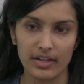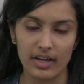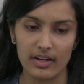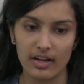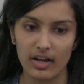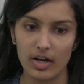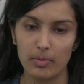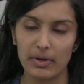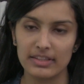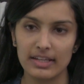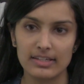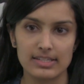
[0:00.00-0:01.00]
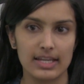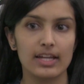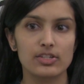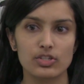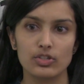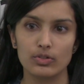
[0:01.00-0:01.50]
that um, I'd like to
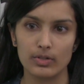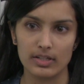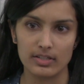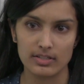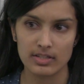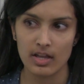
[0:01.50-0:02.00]
get to is